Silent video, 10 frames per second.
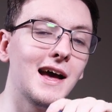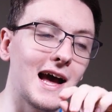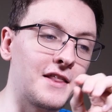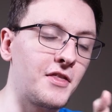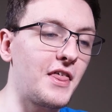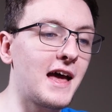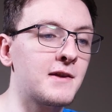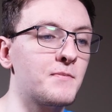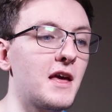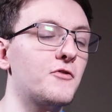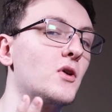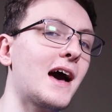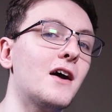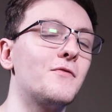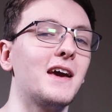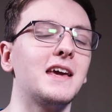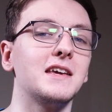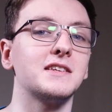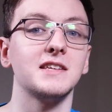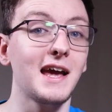And then if you have
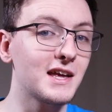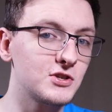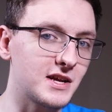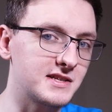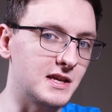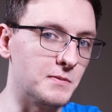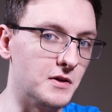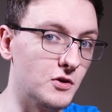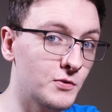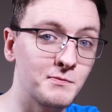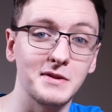a second gen CPU,